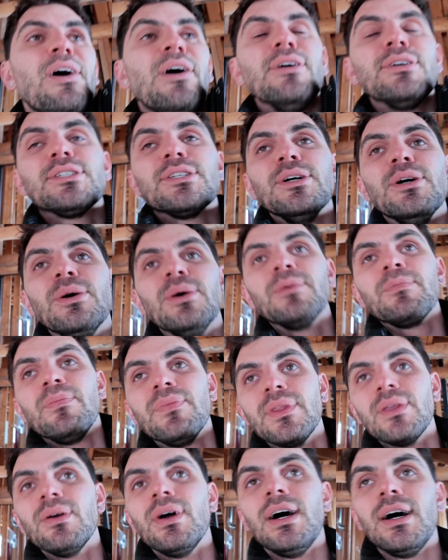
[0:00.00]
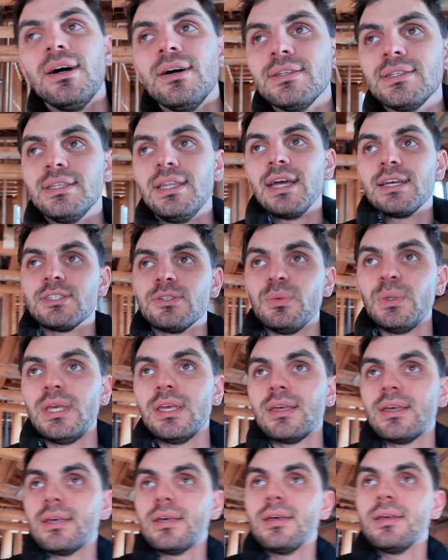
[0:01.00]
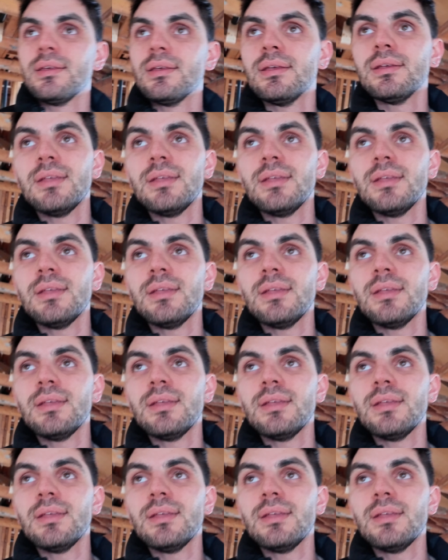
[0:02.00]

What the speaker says: Also, next week,